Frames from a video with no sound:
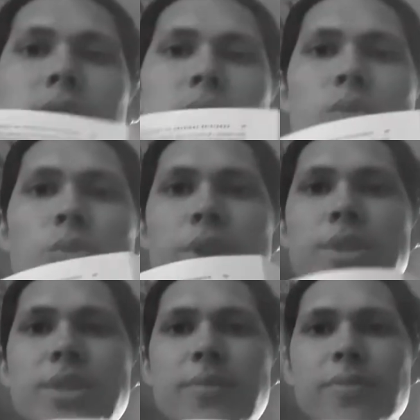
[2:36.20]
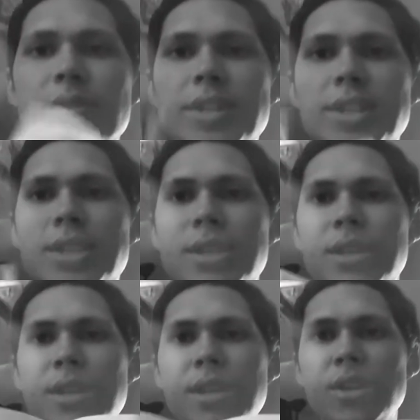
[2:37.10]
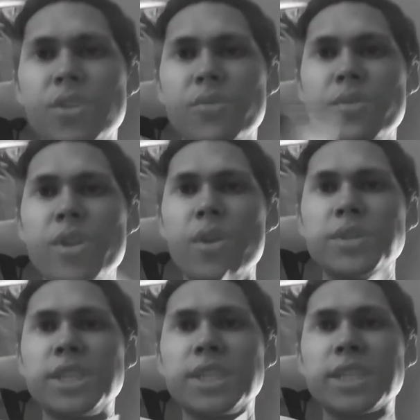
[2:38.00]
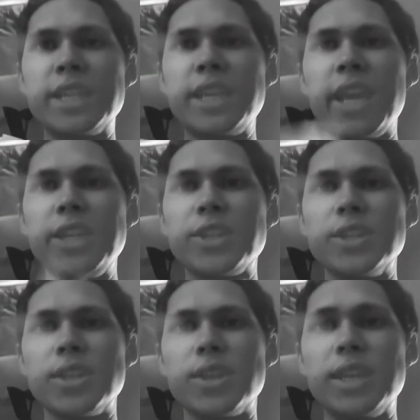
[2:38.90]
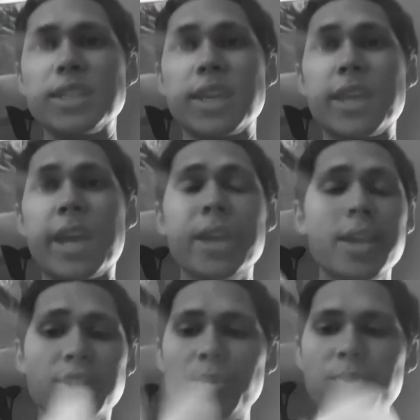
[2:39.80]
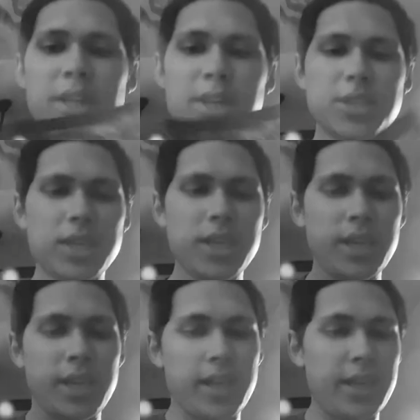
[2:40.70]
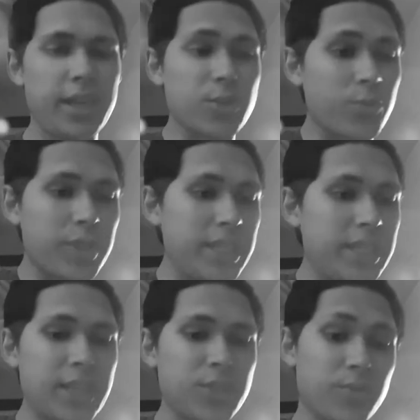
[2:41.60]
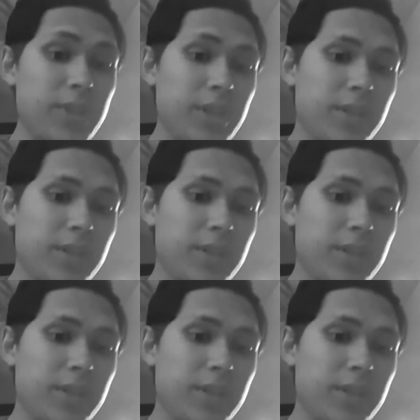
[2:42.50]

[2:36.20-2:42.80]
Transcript: with different, notes and citations and things like that, just because it's a really dense read.